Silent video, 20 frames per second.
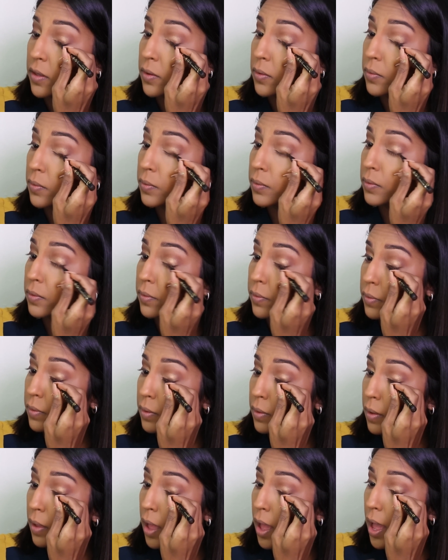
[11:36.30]
you.
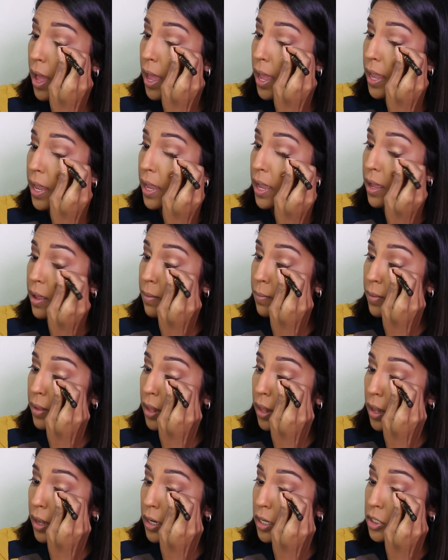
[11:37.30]
I
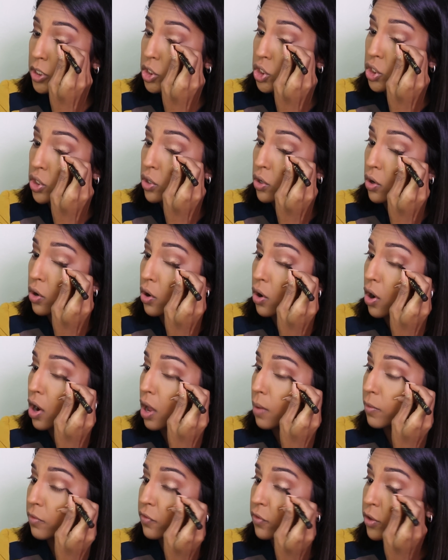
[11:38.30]
am
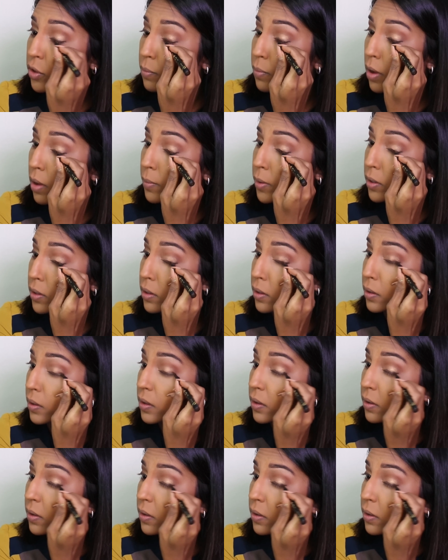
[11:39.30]
drama for your mama.